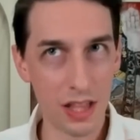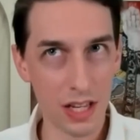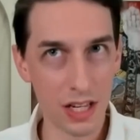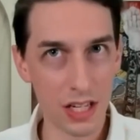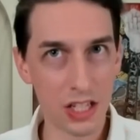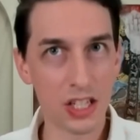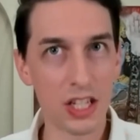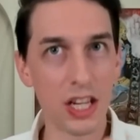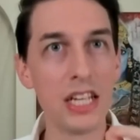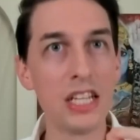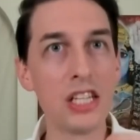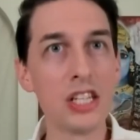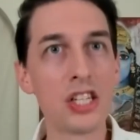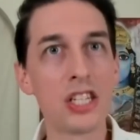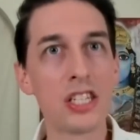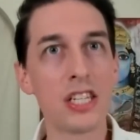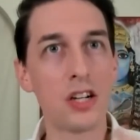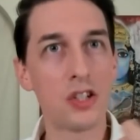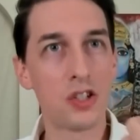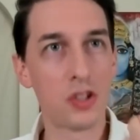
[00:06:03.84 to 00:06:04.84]
at this in
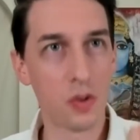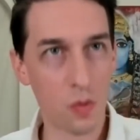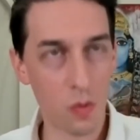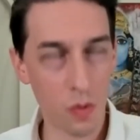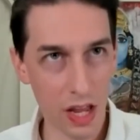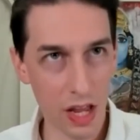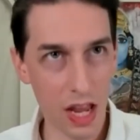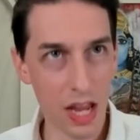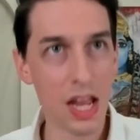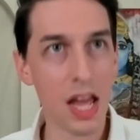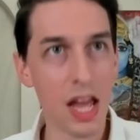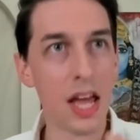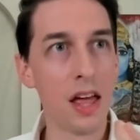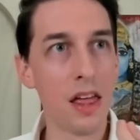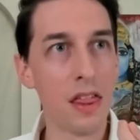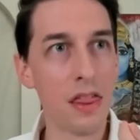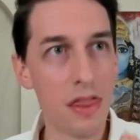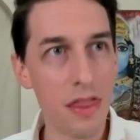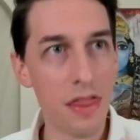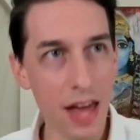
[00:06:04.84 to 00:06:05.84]
such a way
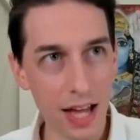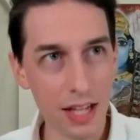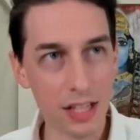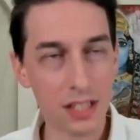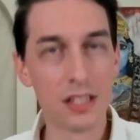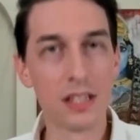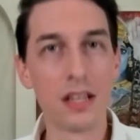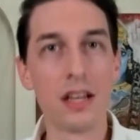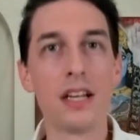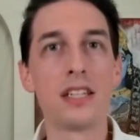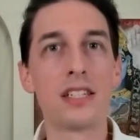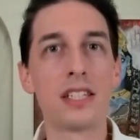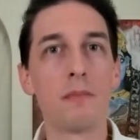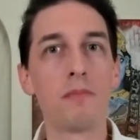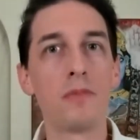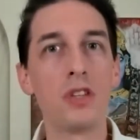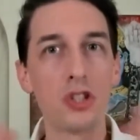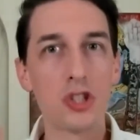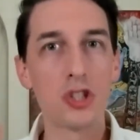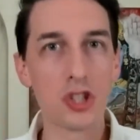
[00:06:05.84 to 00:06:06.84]
that
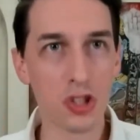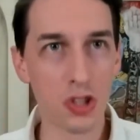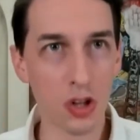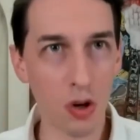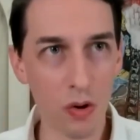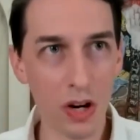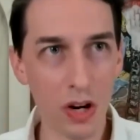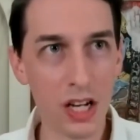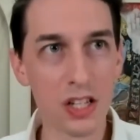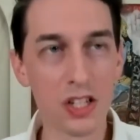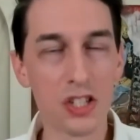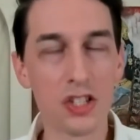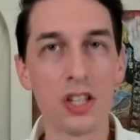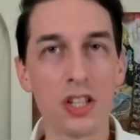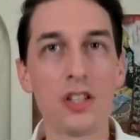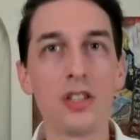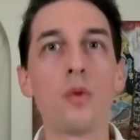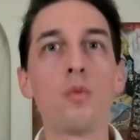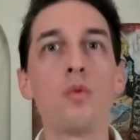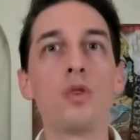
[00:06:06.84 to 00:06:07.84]
something so
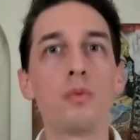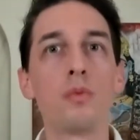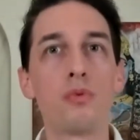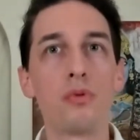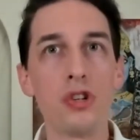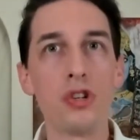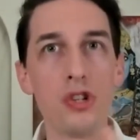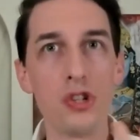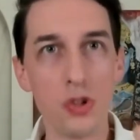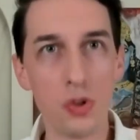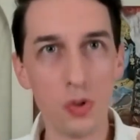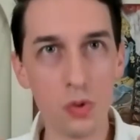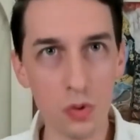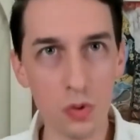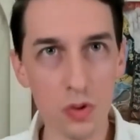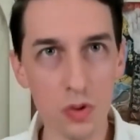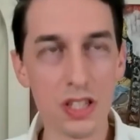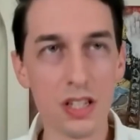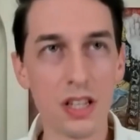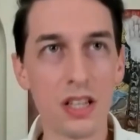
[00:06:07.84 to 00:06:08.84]
innocent would
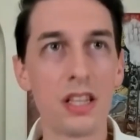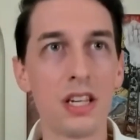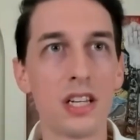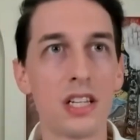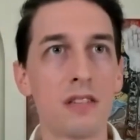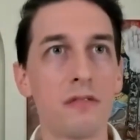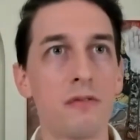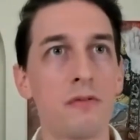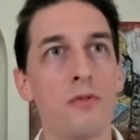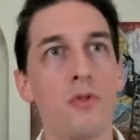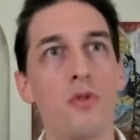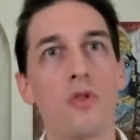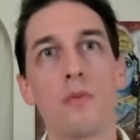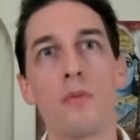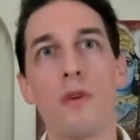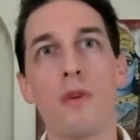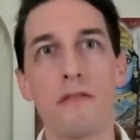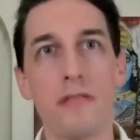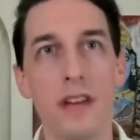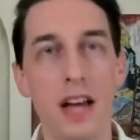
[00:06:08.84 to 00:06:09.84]
produce this
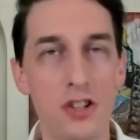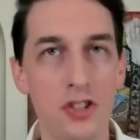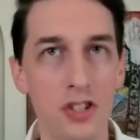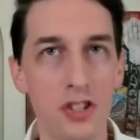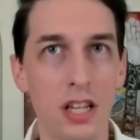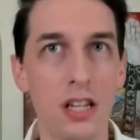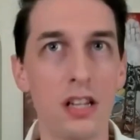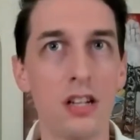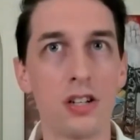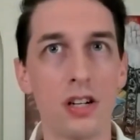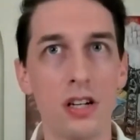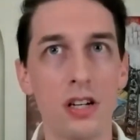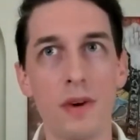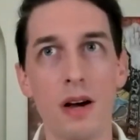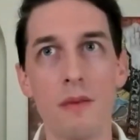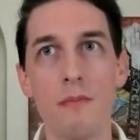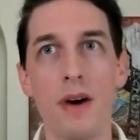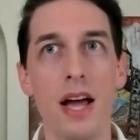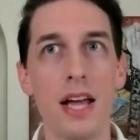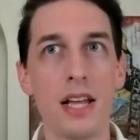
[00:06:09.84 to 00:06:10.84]
form of agitation in
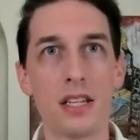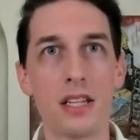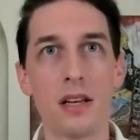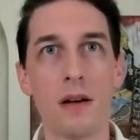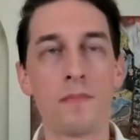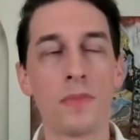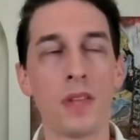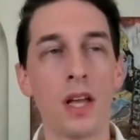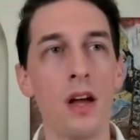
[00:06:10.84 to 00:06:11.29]
my mind?